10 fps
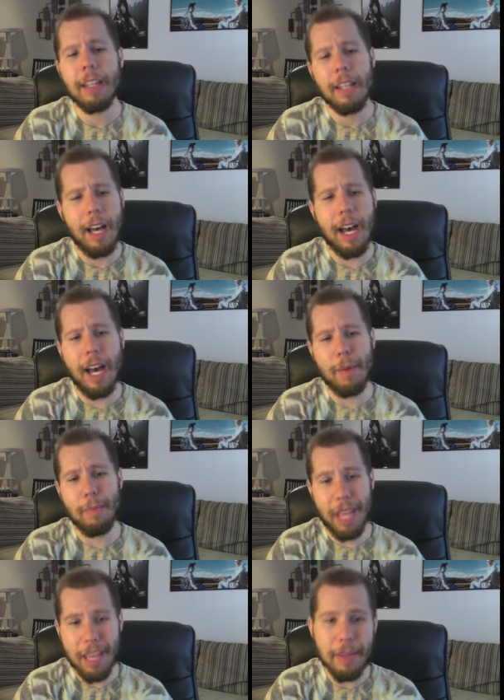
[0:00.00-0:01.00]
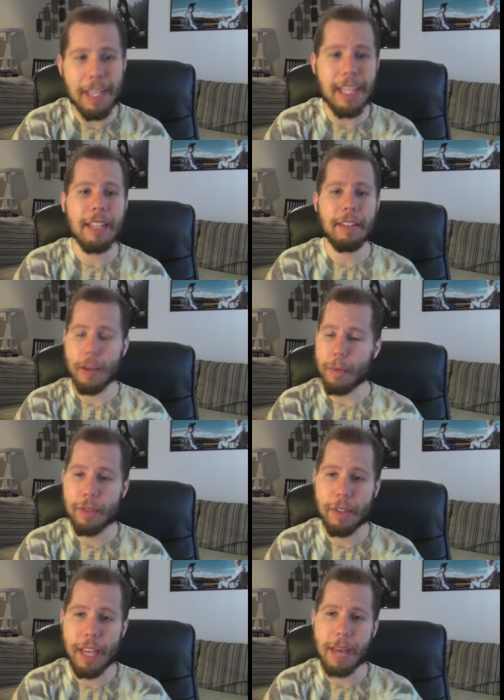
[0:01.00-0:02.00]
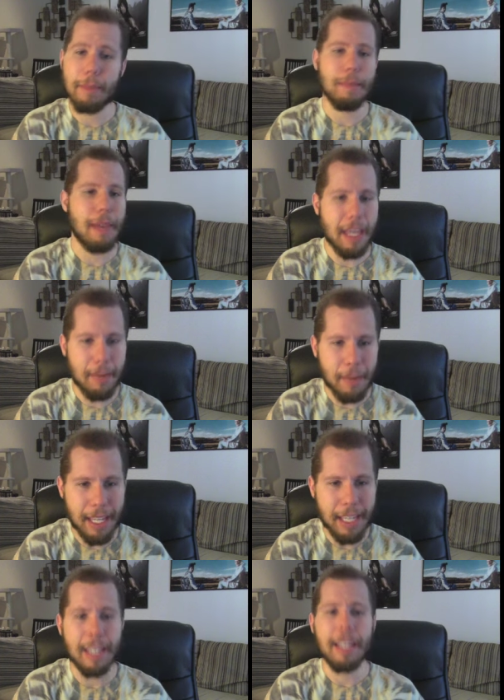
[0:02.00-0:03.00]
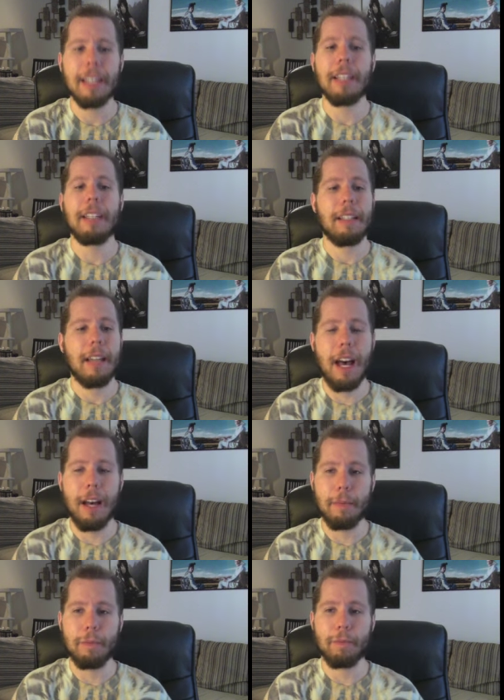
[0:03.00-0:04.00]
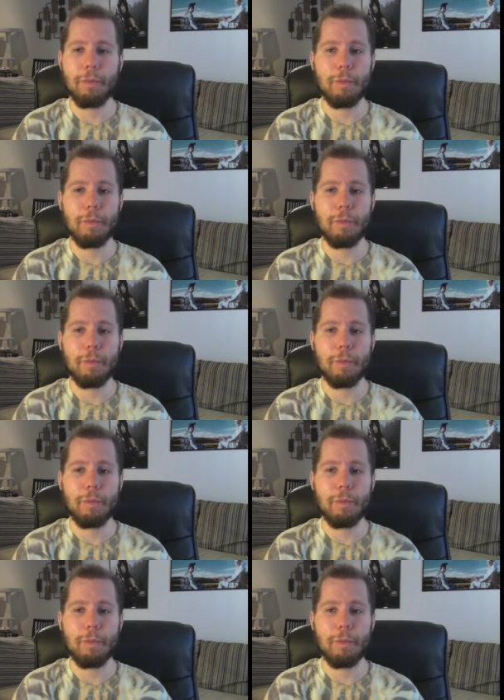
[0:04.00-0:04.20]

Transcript: Uh, maybe SummerSlam, maybe um,